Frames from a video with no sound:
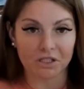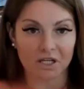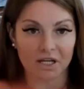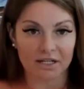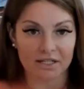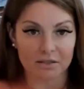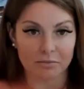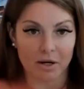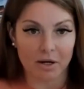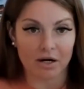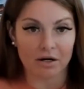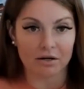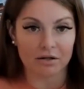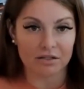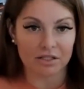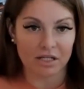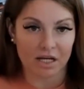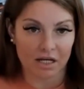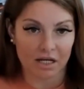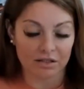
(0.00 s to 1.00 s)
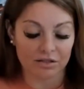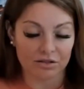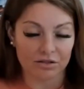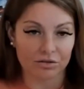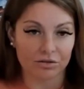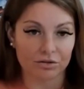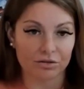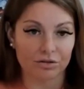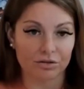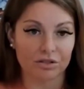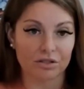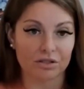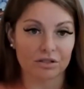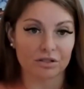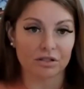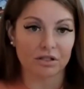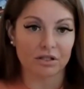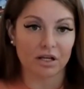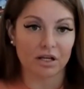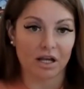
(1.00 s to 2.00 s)
expireds, canceled,
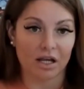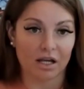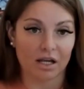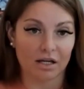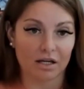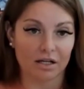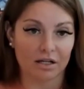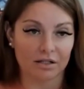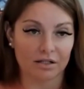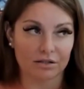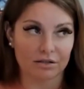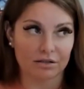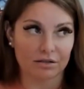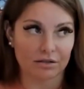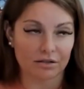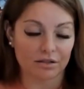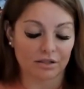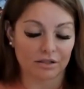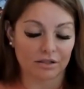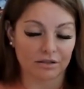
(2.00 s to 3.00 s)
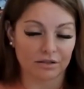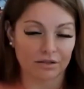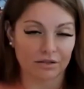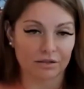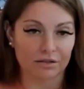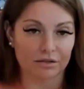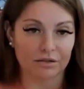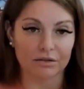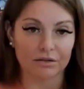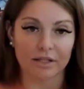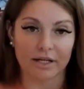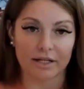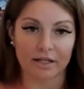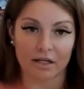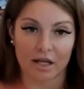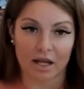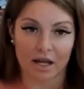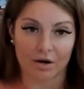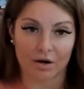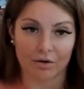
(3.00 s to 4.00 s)
and like
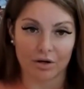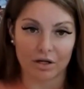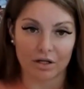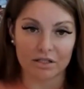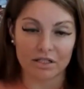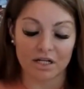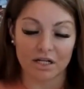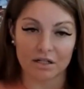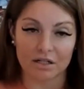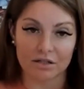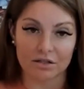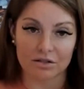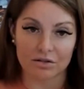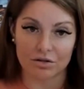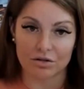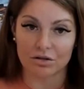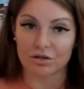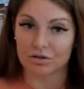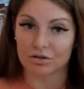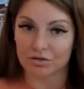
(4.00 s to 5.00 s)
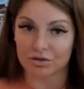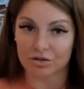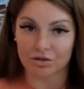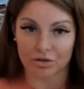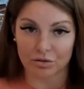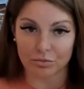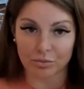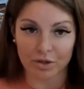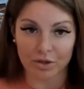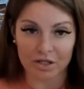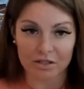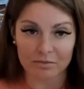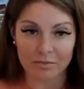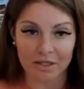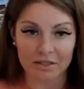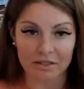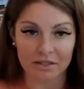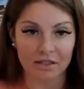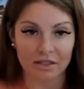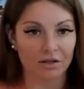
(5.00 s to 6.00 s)
area data, so you can do circle
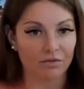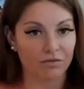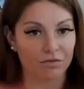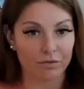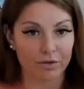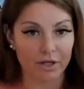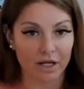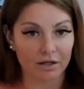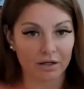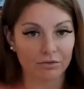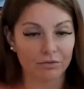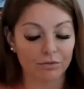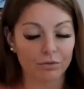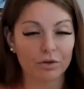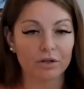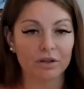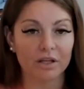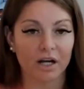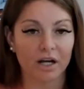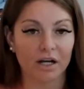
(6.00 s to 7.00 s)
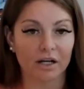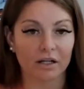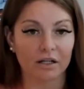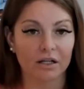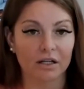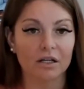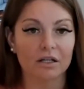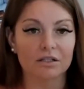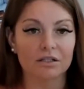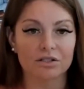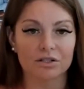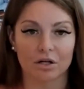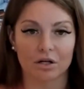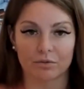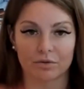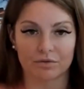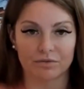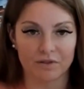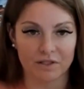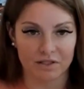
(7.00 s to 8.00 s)
prospecting. If you can't afford that, start
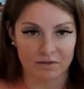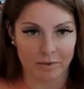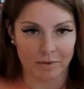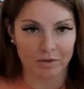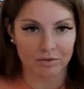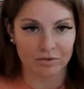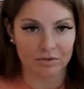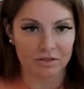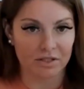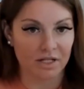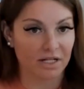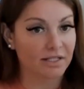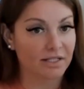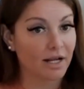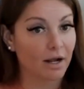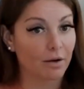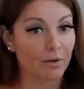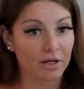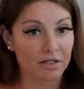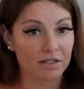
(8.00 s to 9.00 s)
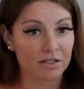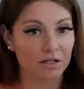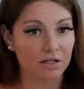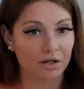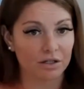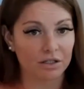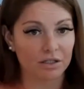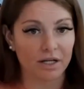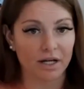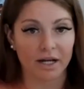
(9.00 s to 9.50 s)
with FSBOs. That's how I started.